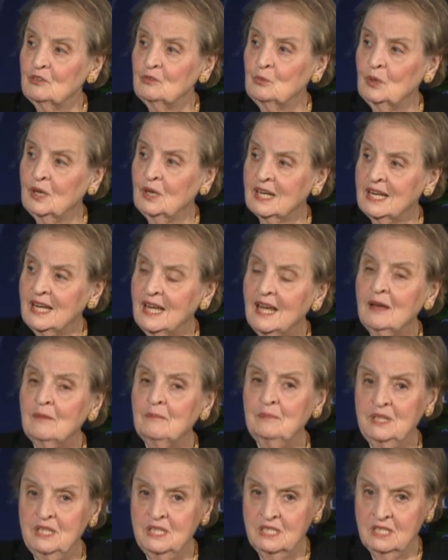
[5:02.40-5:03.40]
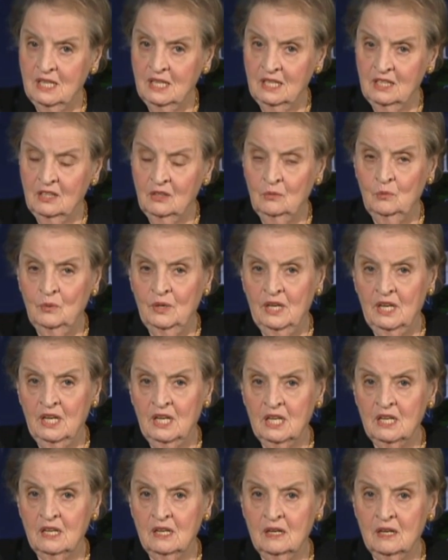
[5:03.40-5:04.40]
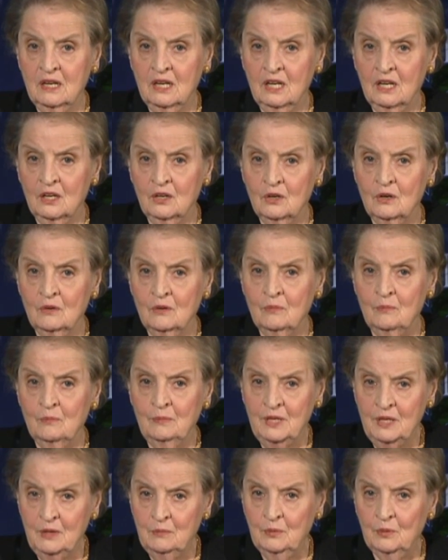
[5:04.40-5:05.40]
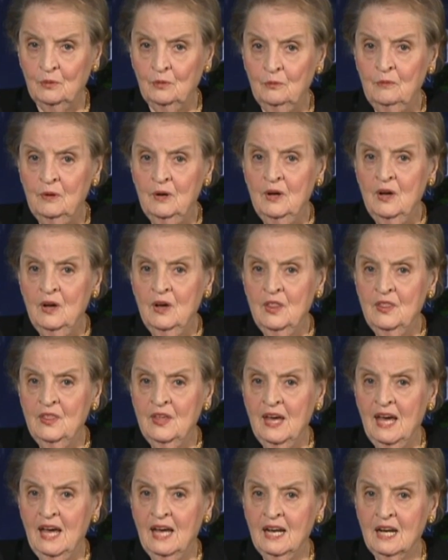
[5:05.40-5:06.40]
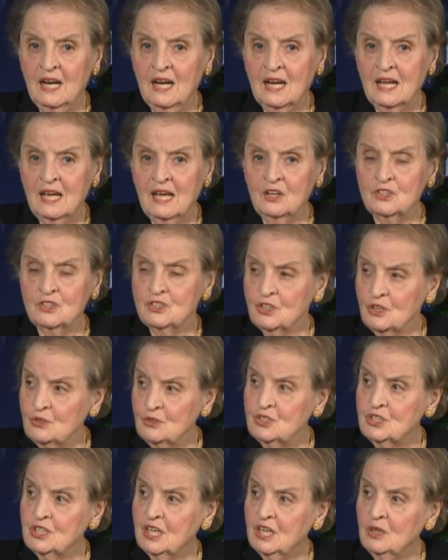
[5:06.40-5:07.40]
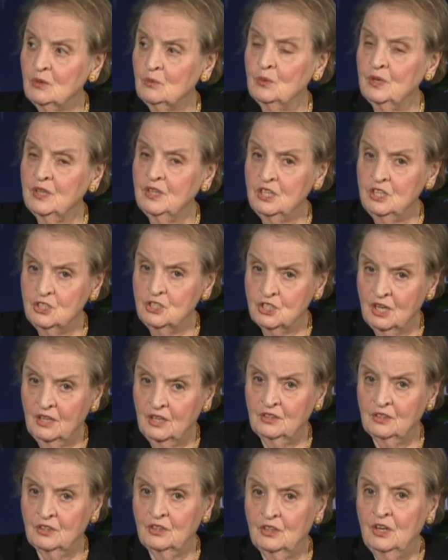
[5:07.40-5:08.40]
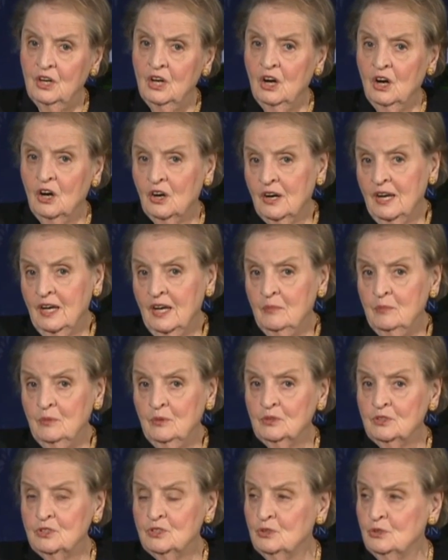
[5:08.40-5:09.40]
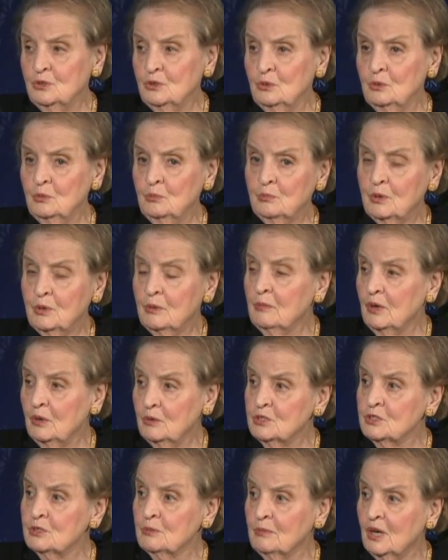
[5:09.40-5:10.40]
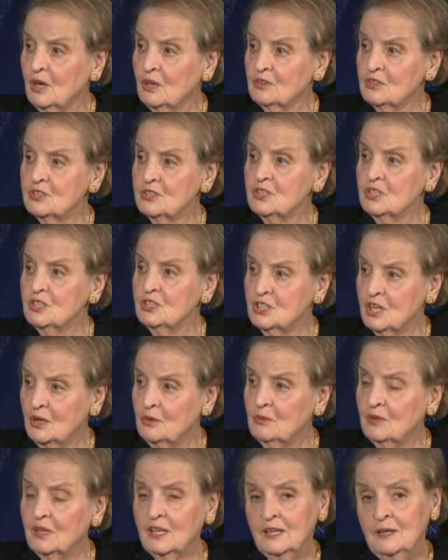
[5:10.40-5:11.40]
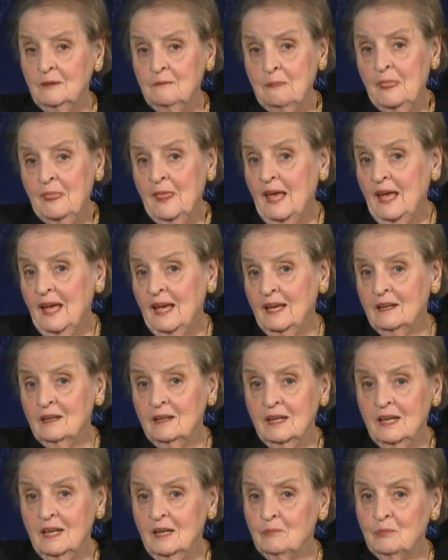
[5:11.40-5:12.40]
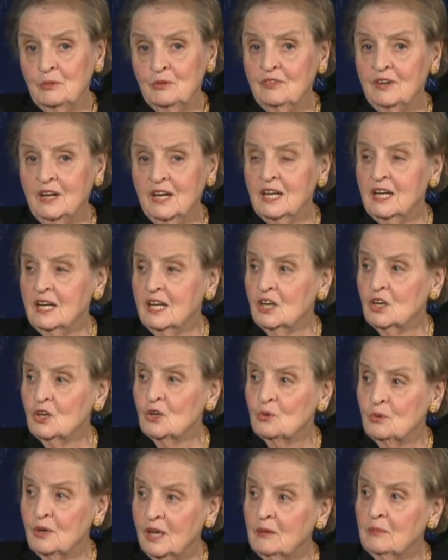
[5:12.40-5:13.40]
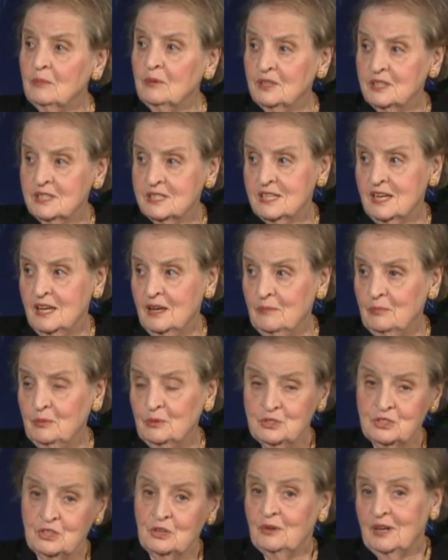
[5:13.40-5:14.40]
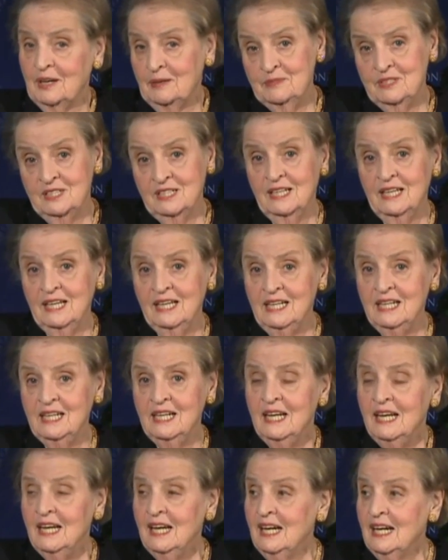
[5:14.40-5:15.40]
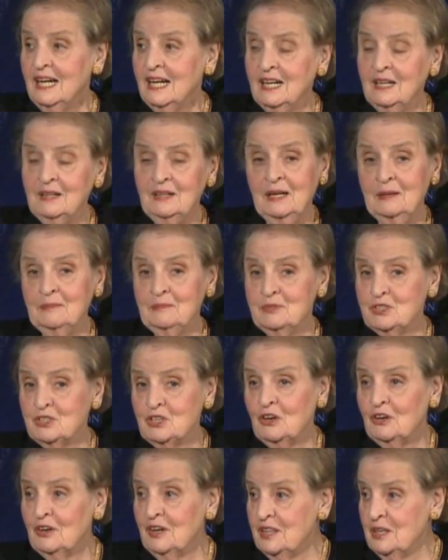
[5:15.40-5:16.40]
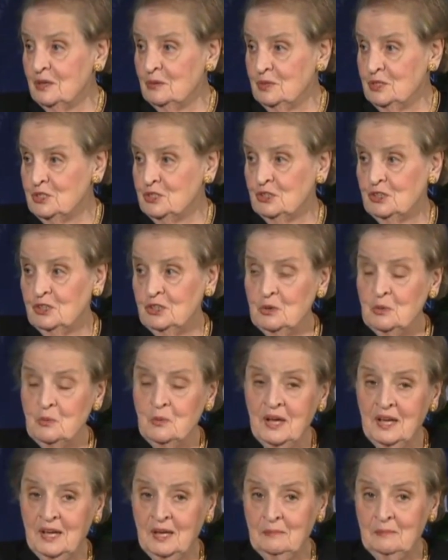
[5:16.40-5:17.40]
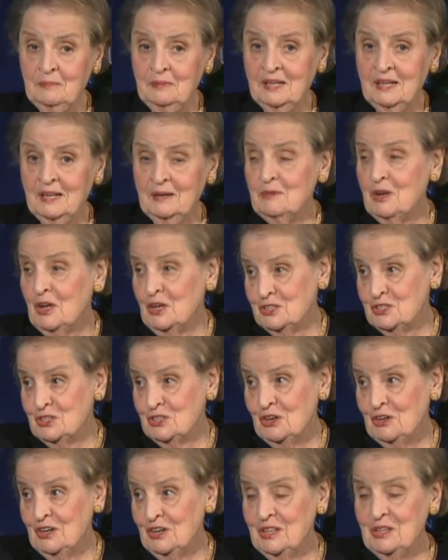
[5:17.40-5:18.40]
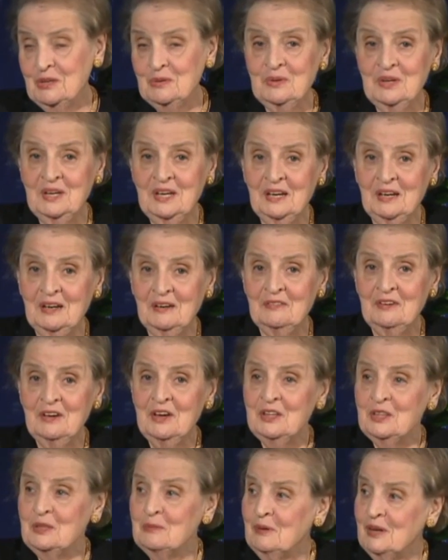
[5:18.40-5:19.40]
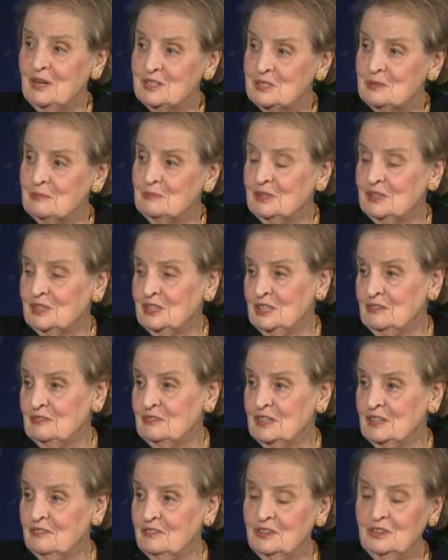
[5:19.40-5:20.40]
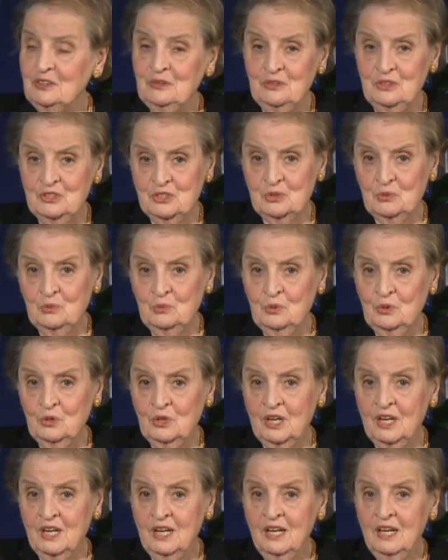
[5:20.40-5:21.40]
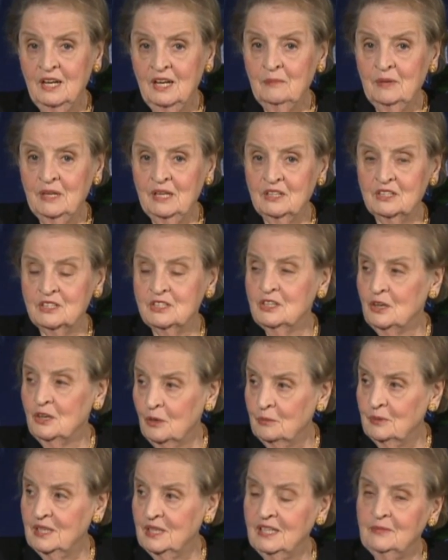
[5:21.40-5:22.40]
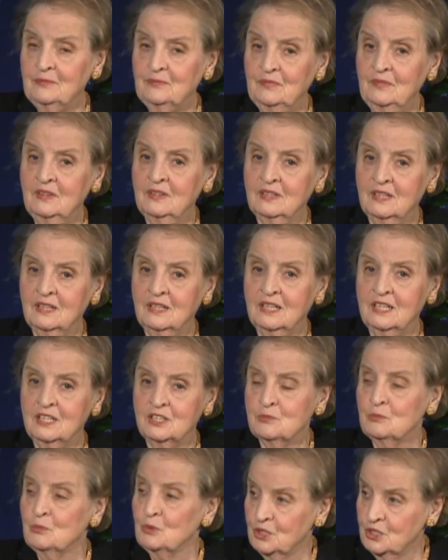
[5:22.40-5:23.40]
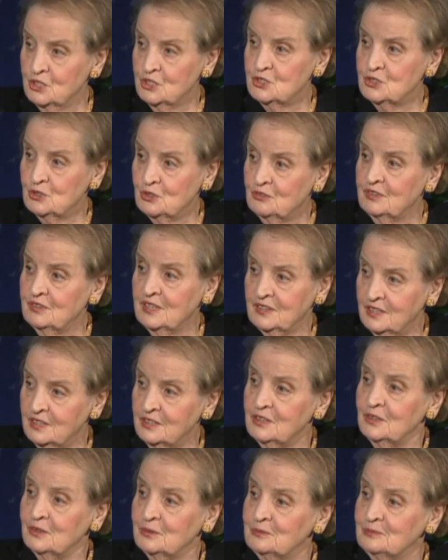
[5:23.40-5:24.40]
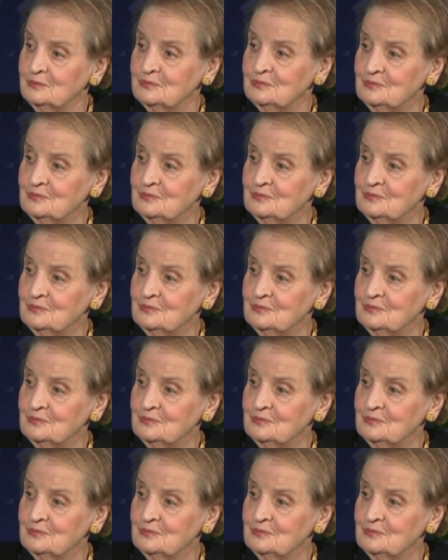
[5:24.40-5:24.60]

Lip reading: of what can be done when people that can associate with each other are able to promote democracy generally and provide an incredible example. So I'm delighted. I'm sorry that we took you away, but I'm not sorry that we have the possibility of giving you this award, because nobody is more deserving than you.